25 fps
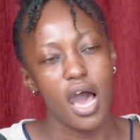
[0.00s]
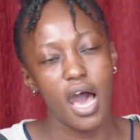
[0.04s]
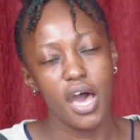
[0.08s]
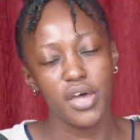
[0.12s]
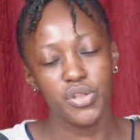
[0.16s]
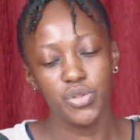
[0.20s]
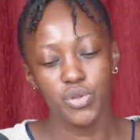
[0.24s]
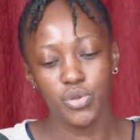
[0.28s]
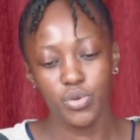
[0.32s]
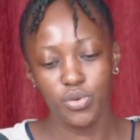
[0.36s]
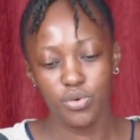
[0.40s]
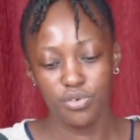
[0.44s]

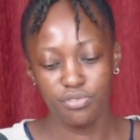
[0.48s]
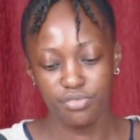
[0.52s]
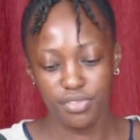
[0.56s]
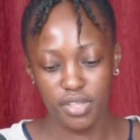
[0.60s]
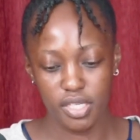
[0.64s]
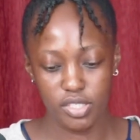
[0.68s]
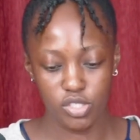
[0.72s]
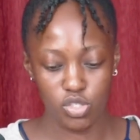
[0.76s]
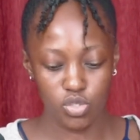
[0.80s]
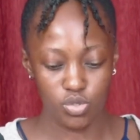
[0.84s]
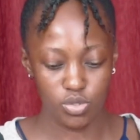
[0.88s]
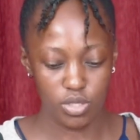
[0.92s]
I don't know if
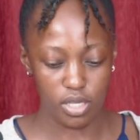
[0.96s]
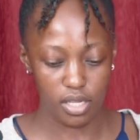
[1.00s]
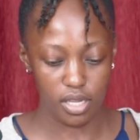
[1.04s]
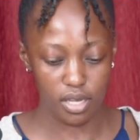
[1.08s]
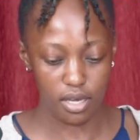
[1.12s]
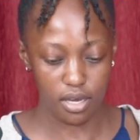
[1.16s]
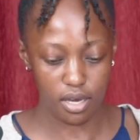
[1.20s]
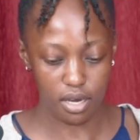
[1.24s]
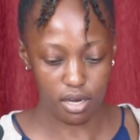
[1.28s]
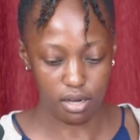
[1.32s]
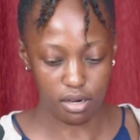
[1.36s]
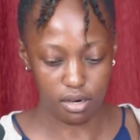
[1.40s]
there's
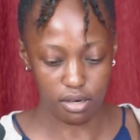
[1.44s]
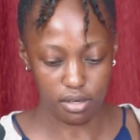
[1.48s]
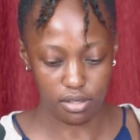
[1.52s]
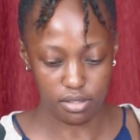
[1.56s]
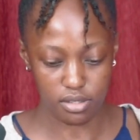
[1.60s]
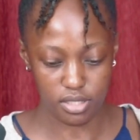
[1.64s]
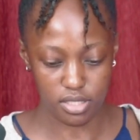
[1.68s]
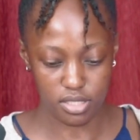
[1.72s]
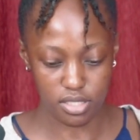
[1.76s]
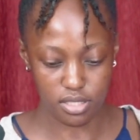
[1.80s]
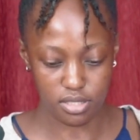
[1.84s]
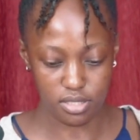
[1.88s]

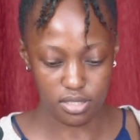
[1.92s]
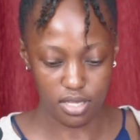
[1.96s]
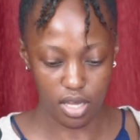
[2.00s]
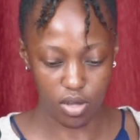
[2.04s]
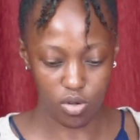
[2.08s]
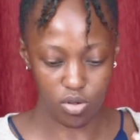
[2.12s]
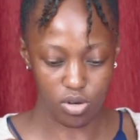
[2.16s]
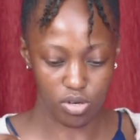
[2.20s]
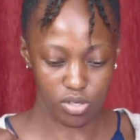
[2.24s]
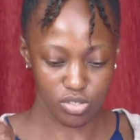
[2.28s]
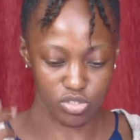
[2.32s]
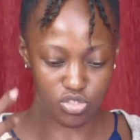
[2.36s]
a
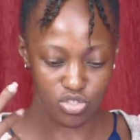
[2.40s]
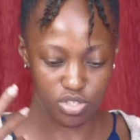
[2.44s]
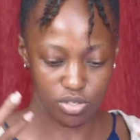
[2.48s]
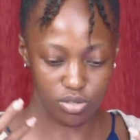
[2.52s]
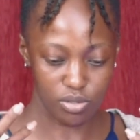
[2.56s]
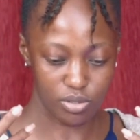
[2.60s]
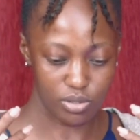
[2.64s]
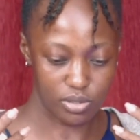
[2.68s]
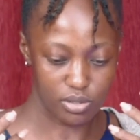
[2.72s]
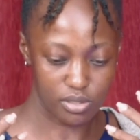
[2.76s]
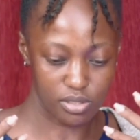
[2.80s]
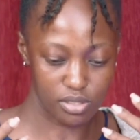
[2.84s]

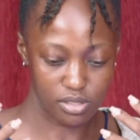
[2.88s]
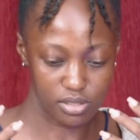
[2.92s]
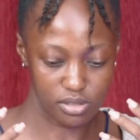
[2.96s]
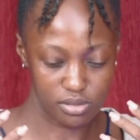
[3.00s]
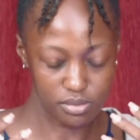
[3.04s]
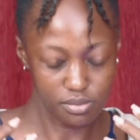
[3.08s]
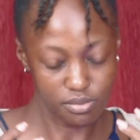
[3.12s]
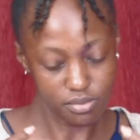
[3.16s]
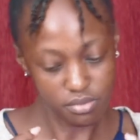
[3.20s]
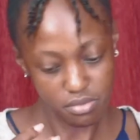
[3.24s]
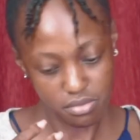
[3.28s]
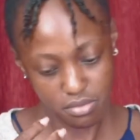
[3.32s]

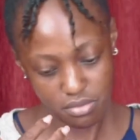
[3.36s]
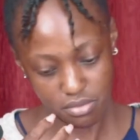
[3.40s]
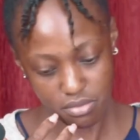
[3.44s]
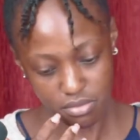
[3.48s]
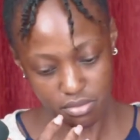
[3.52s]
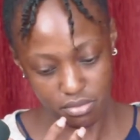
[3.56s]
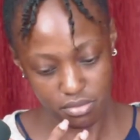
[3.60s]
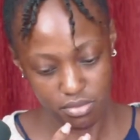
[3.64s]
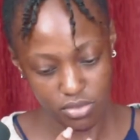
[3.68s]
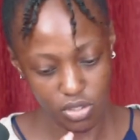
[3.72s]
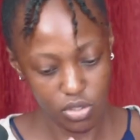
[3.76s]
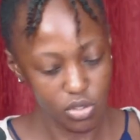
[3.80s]
psychological
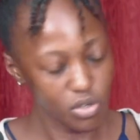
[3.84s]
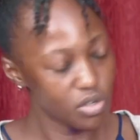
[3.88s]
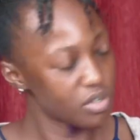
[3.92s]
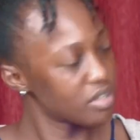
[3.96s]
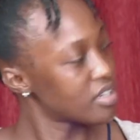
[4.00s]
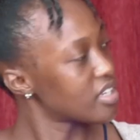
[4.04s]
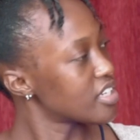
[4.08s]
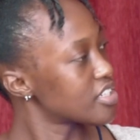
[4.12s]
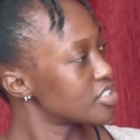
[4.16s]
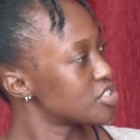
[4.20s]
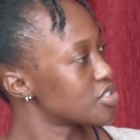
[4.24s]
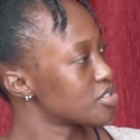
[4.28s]

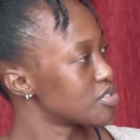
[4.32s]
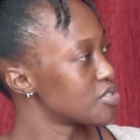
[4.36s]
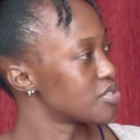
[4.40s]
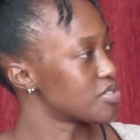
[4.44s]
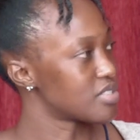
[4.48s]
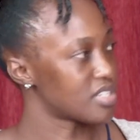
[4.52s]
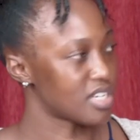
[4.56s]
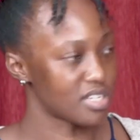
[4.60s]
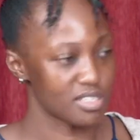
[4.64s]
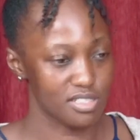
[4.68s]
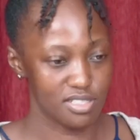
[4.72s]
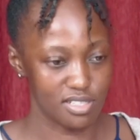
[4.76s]
connection
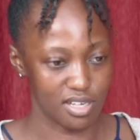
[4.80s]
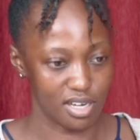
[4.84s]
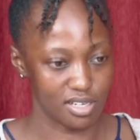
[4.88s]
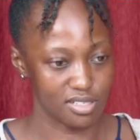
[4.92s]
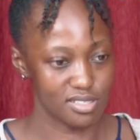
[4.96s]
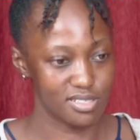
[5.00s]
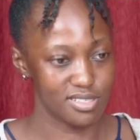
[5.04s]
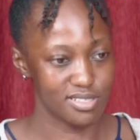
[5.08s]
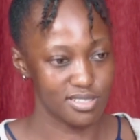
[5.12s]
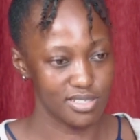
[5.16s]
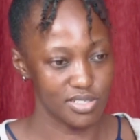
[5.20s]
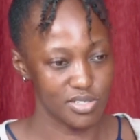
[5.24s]
to that,
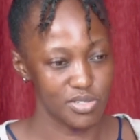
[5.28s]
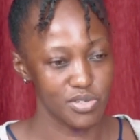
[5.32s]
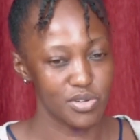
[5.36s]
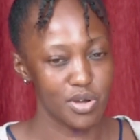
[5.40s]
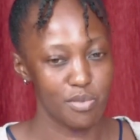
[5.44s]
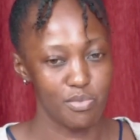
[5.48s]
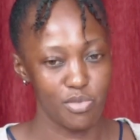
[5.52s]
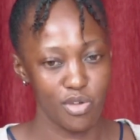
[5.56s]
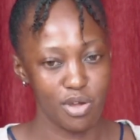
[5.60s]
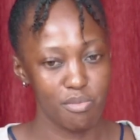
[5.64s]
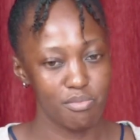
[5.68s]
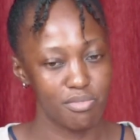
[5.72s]

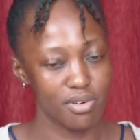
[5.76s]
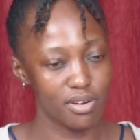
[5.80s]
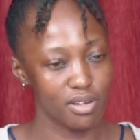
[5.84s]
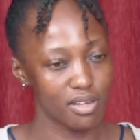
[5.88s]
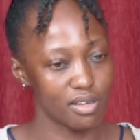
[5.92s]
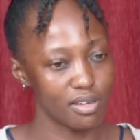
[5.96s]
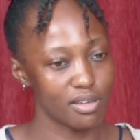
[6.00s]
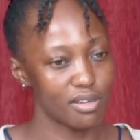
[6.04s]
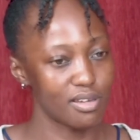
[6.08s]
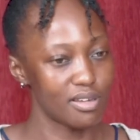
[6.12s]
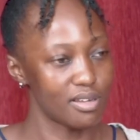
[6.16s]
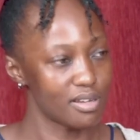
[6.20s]
I'm done
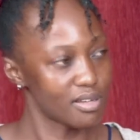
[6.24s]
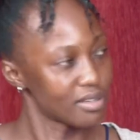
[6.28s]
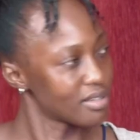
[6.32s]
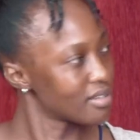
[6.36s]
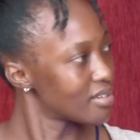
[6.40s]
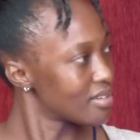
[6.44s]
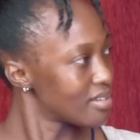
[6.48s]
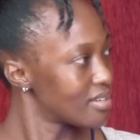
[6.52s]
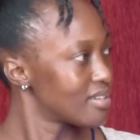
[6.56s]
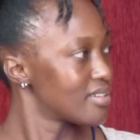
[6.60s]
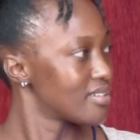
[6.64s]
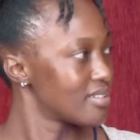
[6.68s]
bringing
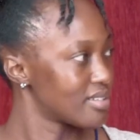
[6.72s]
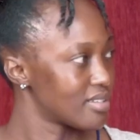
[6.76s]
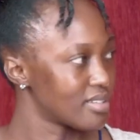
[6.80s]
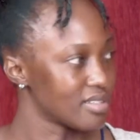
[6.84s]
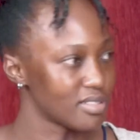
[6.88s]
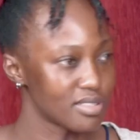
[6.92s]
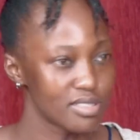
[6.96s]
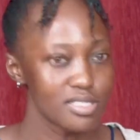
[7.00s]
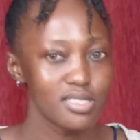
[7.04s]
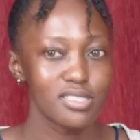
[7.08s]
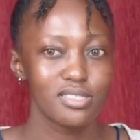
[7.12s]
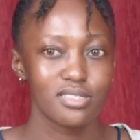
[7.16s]
in
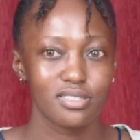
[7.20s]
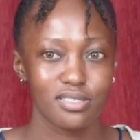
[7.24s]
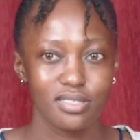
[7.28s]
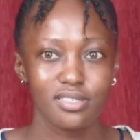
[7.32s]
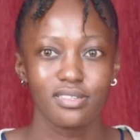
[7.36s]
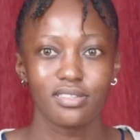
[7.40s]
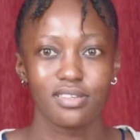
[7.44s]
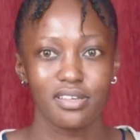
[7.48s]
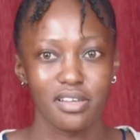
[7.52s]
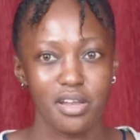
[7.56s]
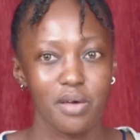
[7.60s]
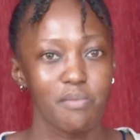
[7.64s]
this,
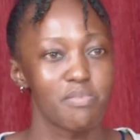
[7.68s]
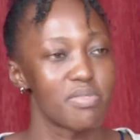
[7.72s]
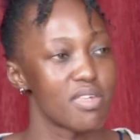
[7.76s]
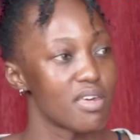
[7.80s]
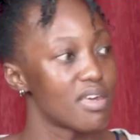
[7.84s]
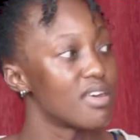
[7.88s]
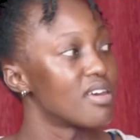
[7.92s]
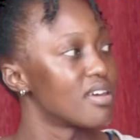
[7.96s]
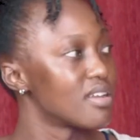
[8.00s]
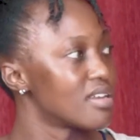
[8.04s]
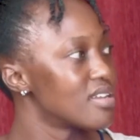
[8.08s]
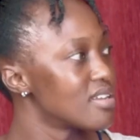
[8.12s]
then I'm
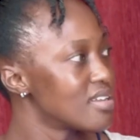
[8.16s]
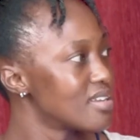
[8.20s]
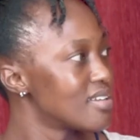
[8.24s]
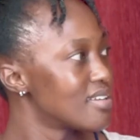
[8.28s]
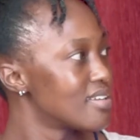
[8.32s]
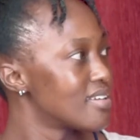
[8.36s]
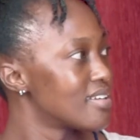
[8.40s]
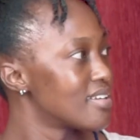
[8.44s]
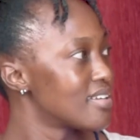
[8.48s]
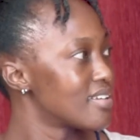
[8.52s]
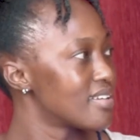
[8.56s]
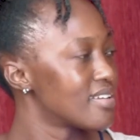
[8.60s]
the head,
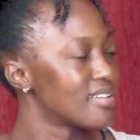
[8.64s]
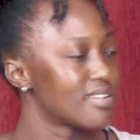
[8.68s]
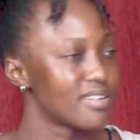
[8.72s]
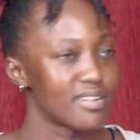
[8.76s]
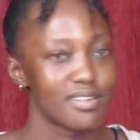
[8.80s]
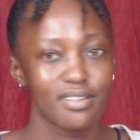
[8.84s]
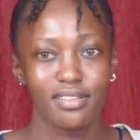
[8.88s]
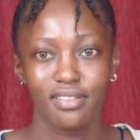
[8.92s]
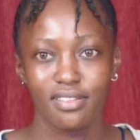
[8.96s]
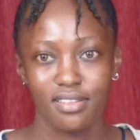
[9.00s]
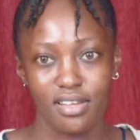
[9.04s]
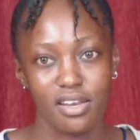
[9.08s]

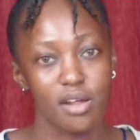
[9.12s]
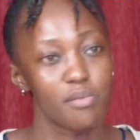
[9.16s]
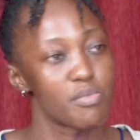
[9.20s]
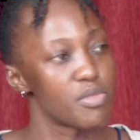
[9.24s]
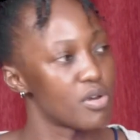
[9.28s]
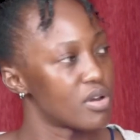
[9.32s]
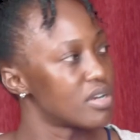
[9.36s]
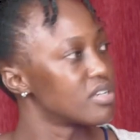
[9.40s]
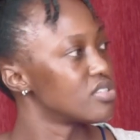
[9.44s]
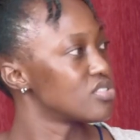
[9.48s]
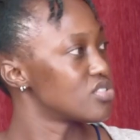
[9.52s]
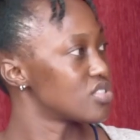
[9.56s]
then I'm
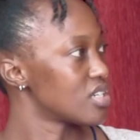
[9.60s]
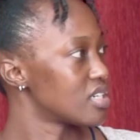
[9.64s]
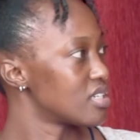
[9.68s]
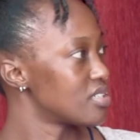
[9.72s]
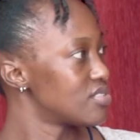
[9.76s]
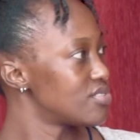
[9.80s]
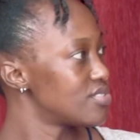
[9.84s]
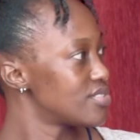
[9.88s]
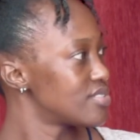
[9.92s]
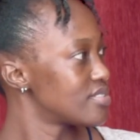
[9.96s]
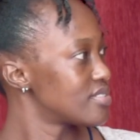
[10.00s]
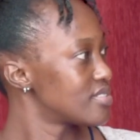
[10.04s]
the one in
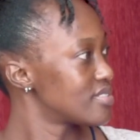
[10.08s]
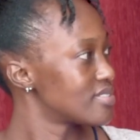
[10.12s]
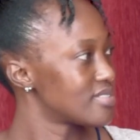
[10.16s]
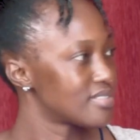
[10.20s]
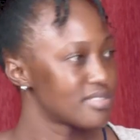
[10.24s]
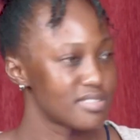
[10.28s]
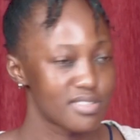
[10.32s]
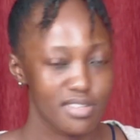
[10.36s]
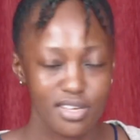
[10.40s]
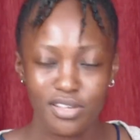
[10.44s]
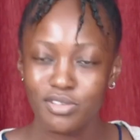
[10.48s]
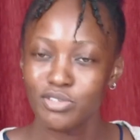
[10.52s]
charge,
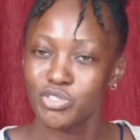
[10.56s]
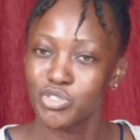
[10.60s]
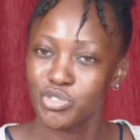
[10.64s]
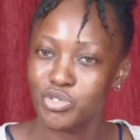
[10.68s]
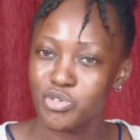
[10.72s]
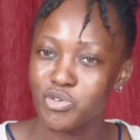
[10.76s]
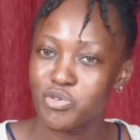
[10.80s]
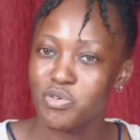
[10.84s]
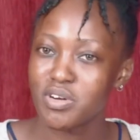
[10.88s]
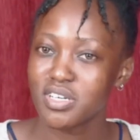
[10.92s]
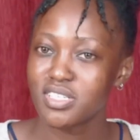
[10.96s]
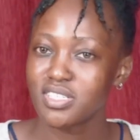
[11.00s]
and you
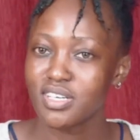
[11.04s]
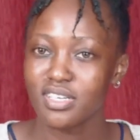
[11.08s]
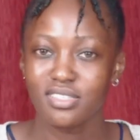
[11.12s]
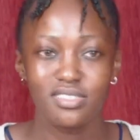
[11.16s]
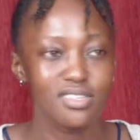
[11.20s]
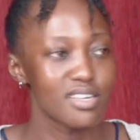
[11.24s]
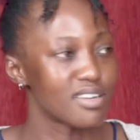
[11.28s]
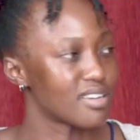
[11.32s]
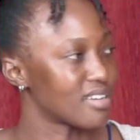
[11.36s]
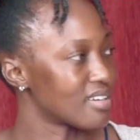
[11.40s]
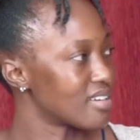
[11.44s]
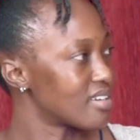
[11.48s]
should do what I
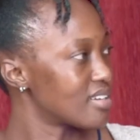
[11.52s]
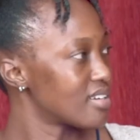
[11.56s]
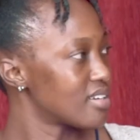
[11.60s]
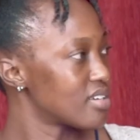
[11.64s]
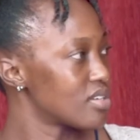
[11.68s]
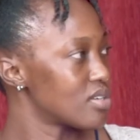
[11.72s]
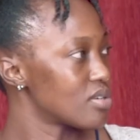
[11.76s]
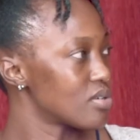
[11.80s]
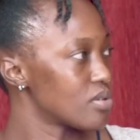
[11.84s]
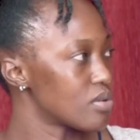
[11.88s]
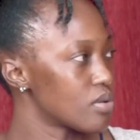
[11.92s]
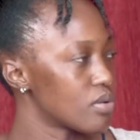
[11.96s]
say,
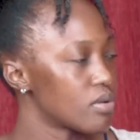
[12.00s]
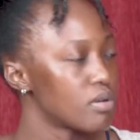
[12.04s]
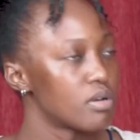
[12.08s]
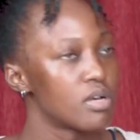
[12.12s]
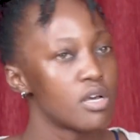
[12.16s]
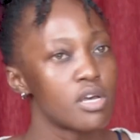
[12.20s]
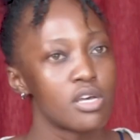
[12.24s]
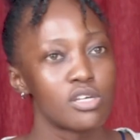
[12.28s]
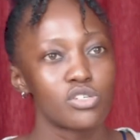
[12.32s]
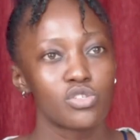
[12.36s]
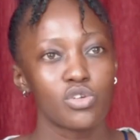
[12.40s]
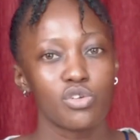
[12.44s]

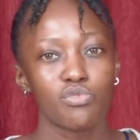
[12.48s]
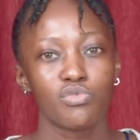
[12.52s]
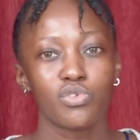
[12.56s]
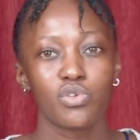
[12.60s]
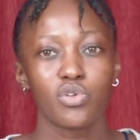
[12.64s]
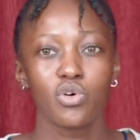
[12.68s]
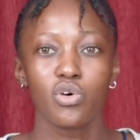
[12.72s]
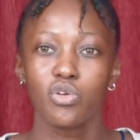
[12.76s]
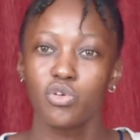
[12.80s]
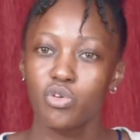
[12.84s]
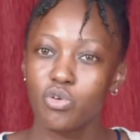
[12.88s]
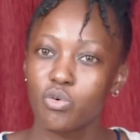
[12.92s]
So if
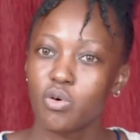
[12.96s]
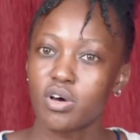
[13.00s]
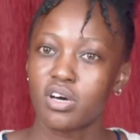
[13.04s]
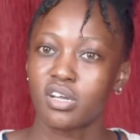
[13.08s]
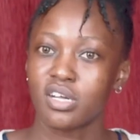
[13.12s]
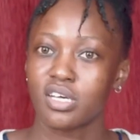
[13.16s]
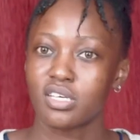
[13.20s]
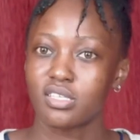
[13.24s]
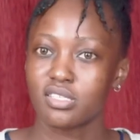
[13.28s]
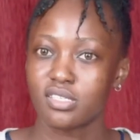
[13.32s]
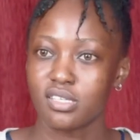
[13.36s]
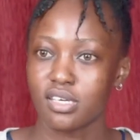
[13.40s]
you don't do
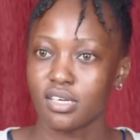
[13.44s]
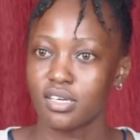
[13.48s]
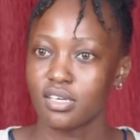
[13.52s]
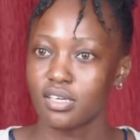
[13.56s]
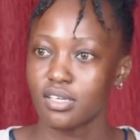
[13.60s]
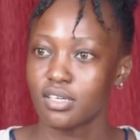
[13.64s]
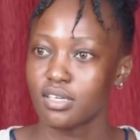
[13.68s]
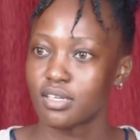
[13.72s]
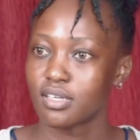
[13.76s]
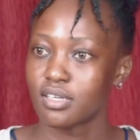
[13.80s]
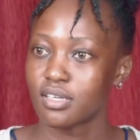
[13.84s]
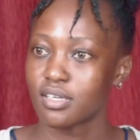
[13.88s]
what I
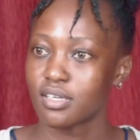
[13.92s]
say,